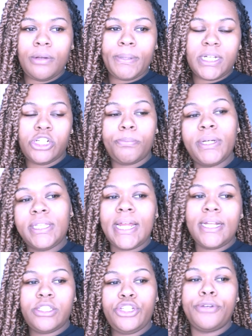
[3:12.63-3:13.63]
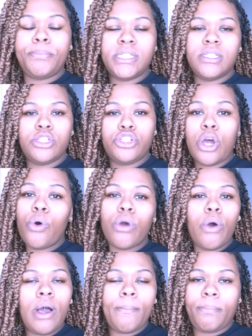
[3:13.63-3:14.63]
budget, put that into your business. Don't
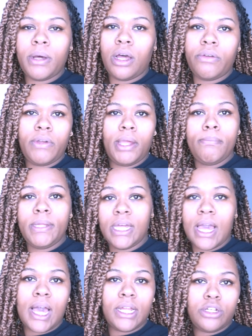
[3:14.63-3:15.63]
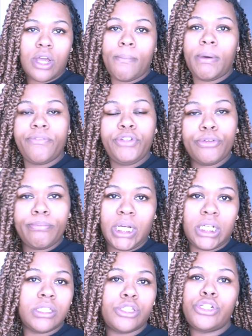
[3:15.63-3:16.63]
go above and beyond above your
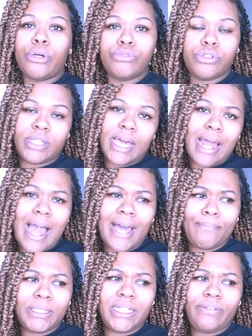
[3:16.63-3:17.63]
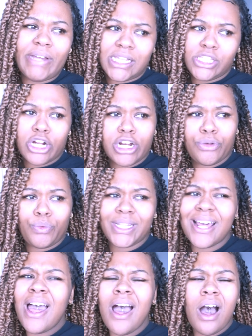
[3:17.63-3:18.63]
means. Don't do that. I believe I started
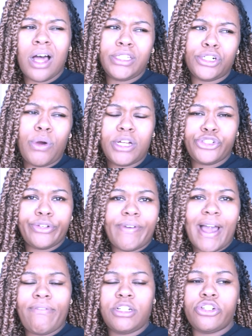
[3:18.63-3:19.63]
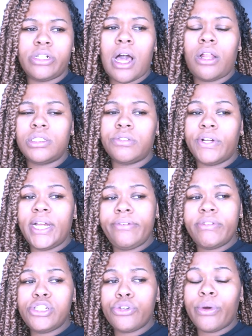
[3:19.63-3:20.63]
with a little under $500 for
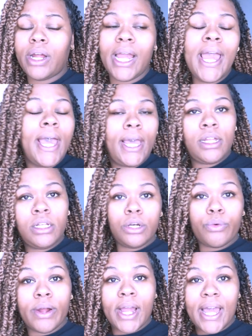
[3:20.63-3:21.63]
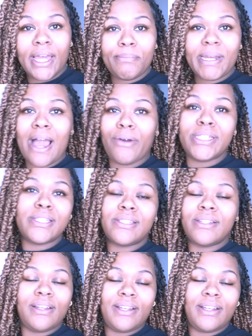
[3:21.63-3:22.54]
inventory, and look where I am now. It's